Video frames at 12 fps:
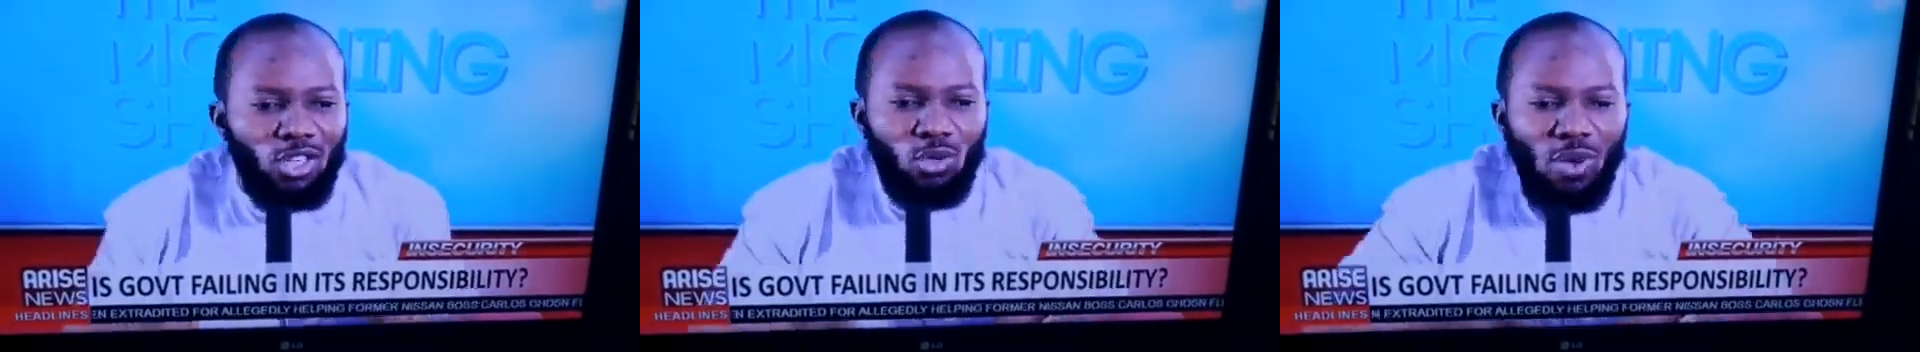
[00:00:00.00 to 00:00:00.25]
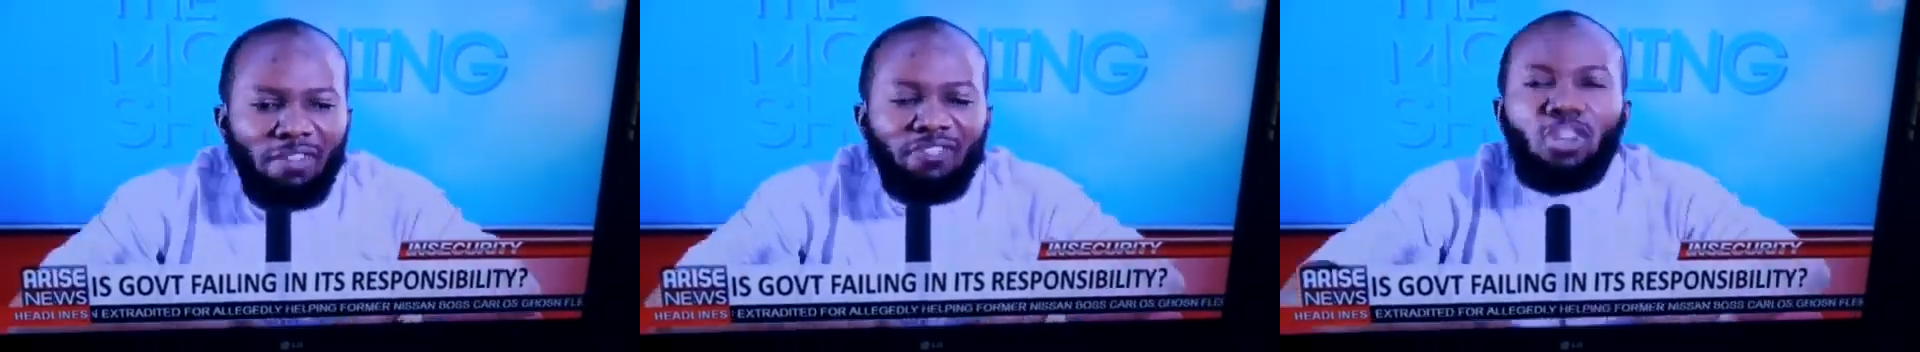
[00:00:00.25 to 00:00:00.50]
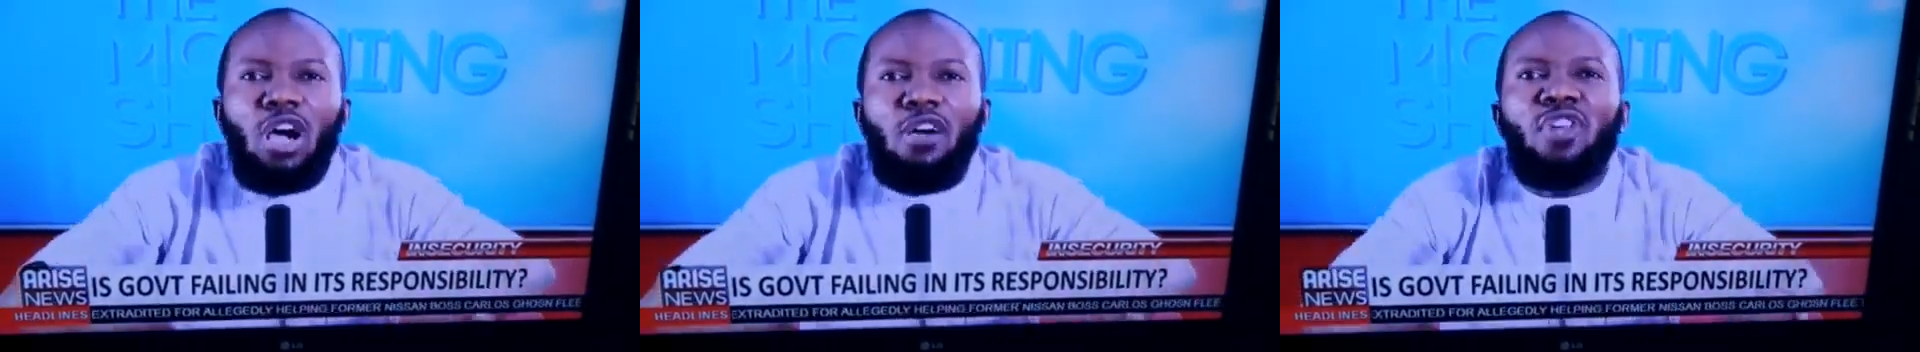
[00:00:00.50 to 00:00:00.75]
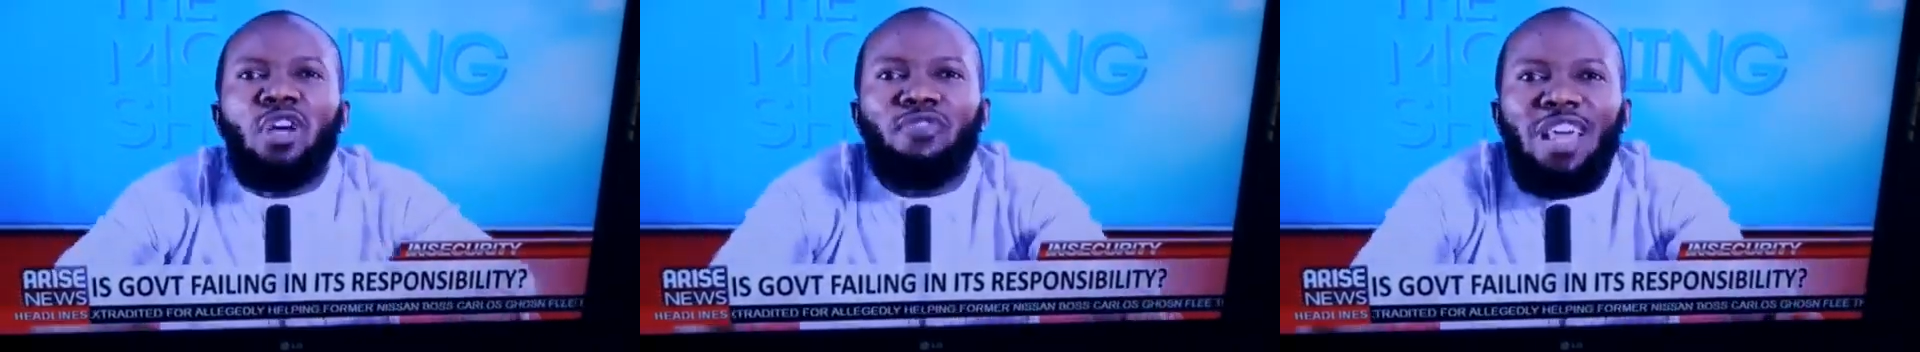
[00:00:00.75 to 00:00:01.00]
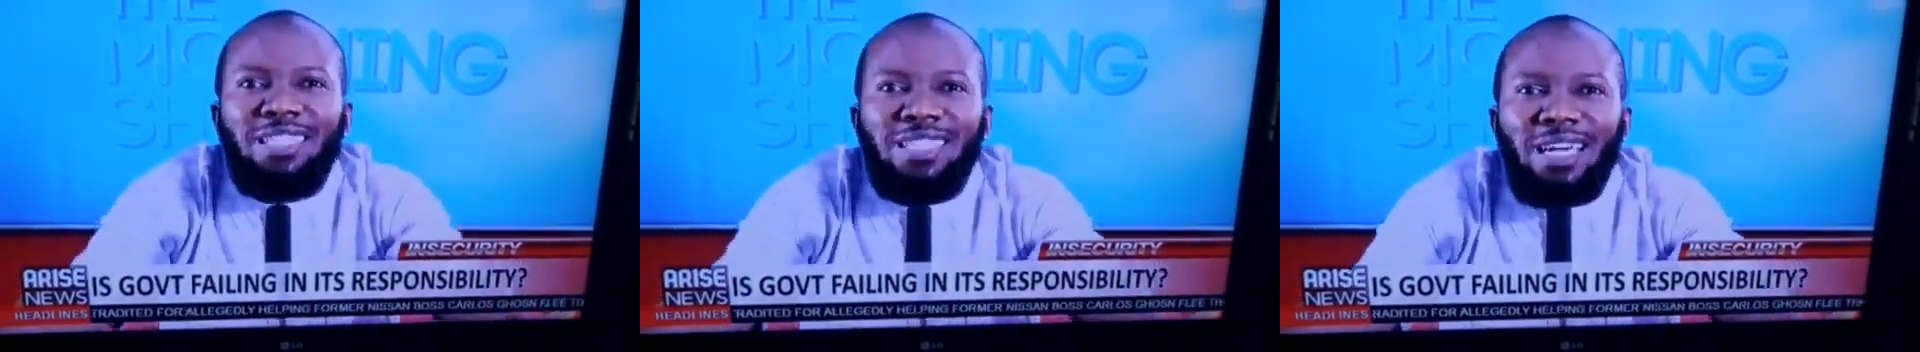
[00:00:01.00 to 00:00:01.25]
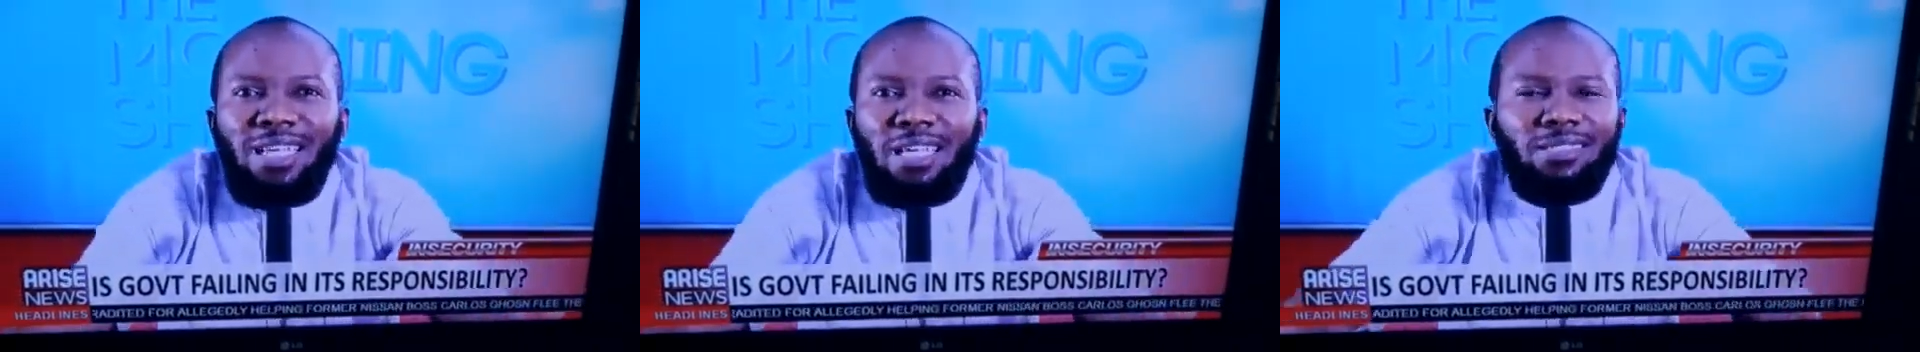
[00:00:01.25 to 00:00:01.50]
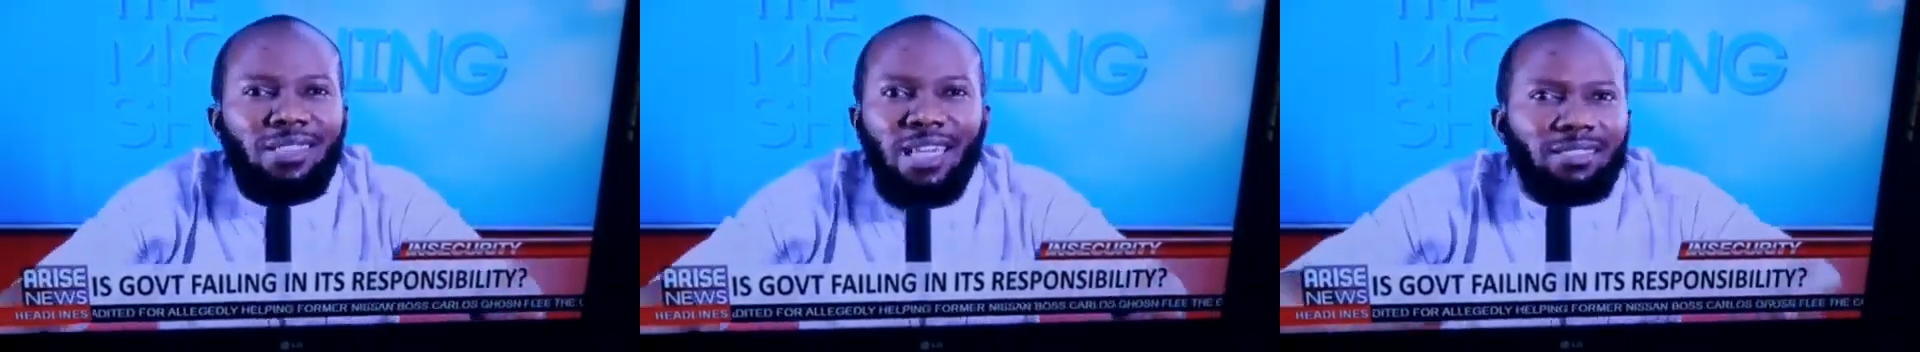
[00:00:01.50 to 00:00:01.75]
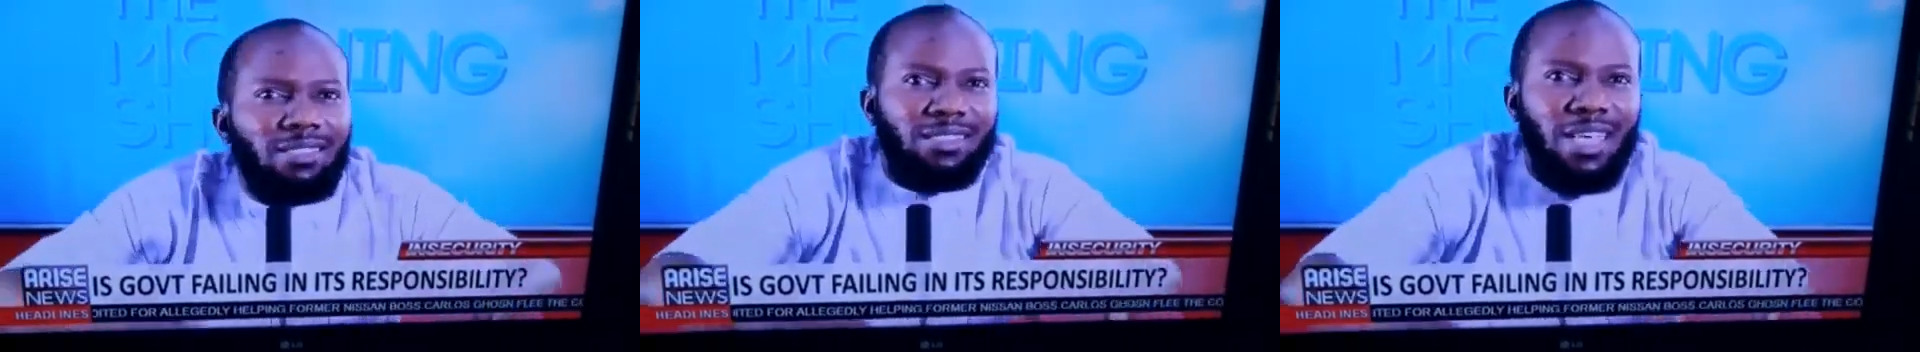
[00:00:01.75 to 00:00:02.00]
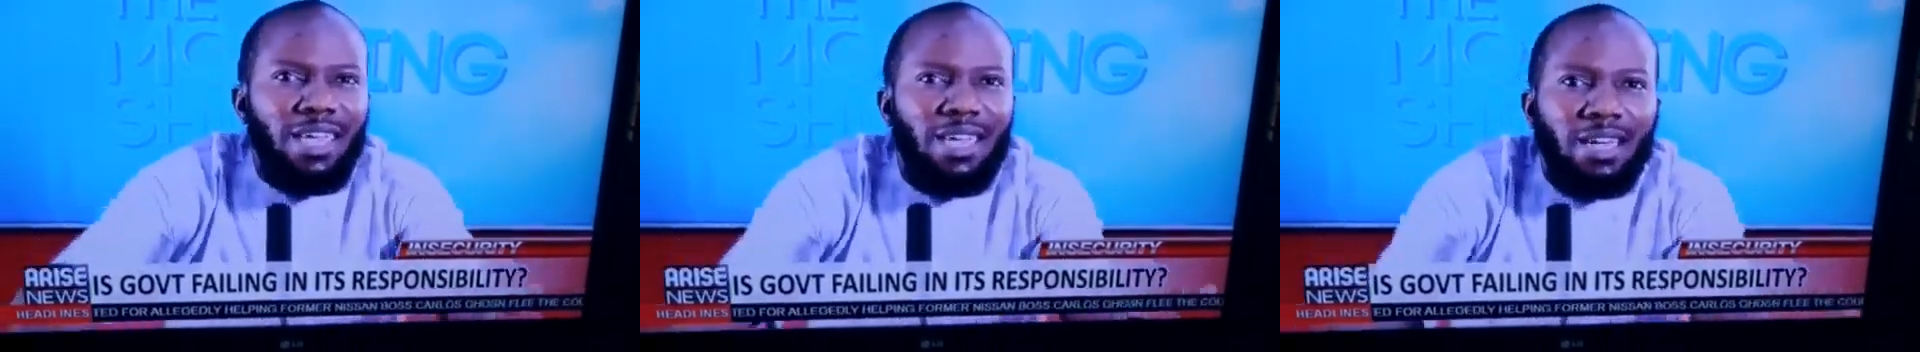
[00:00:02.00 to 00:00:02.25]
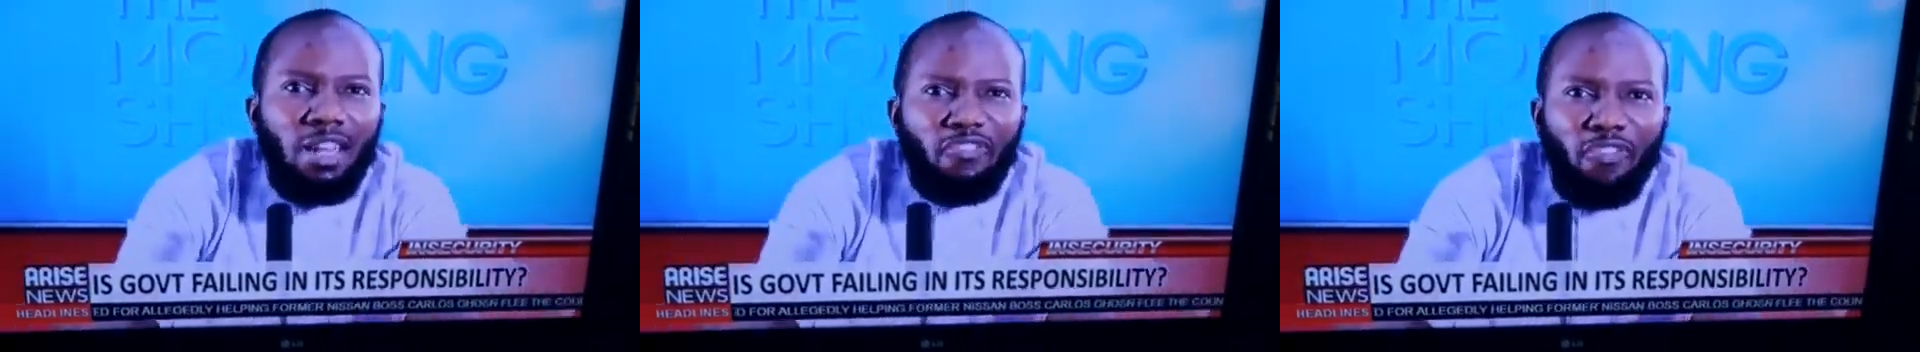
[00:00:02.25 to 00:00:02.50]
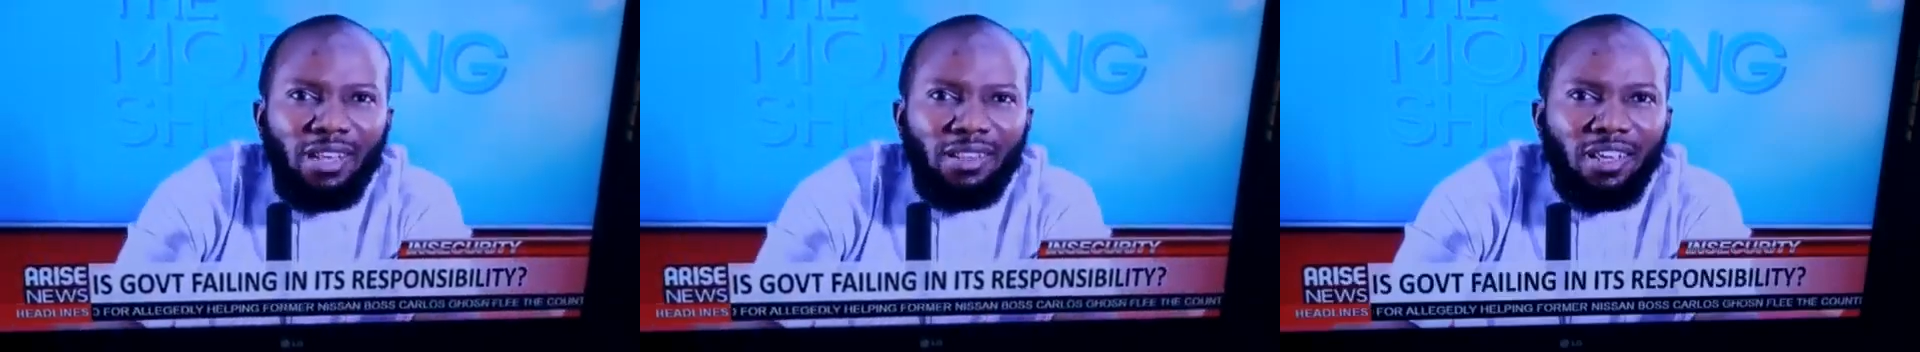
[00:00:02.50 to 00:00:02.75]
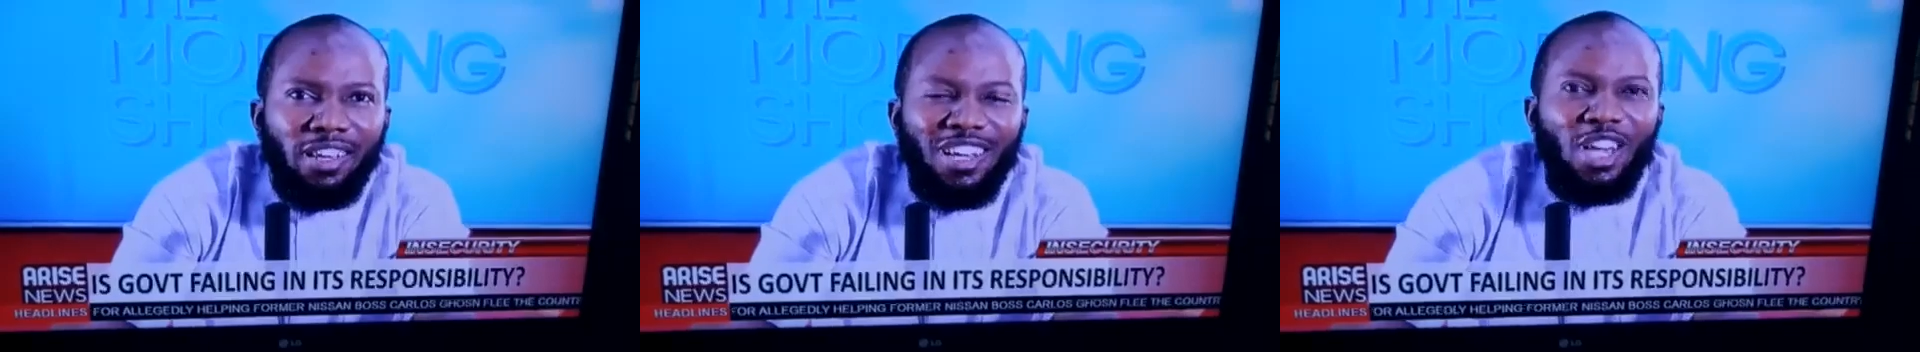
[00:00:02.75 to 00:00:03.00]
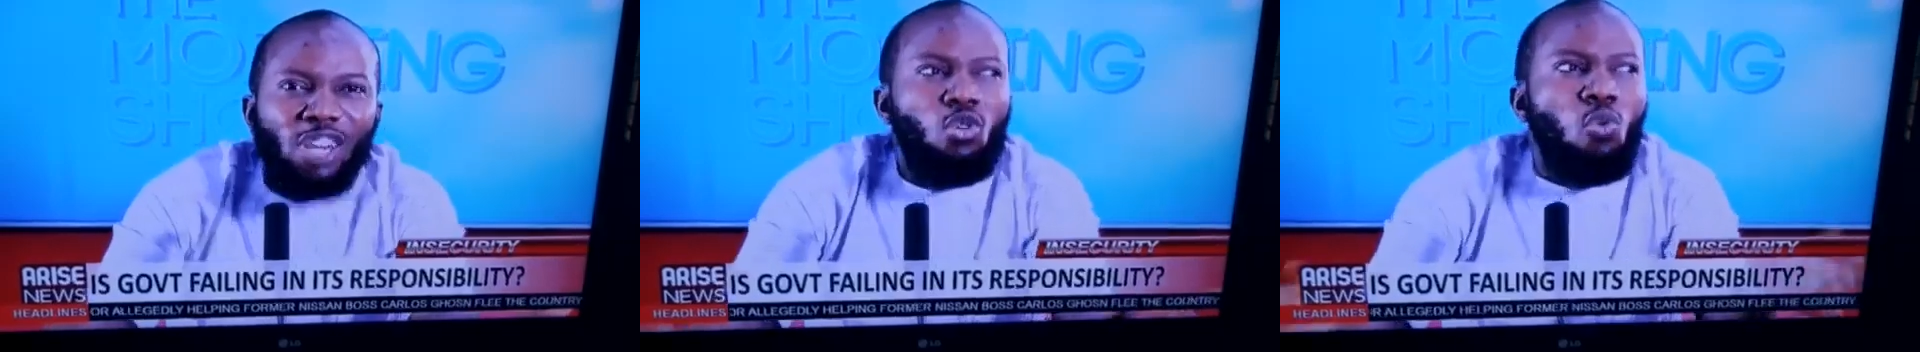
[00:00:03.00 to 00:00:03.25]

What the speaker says: You have the governor of Niger State saying a different thing.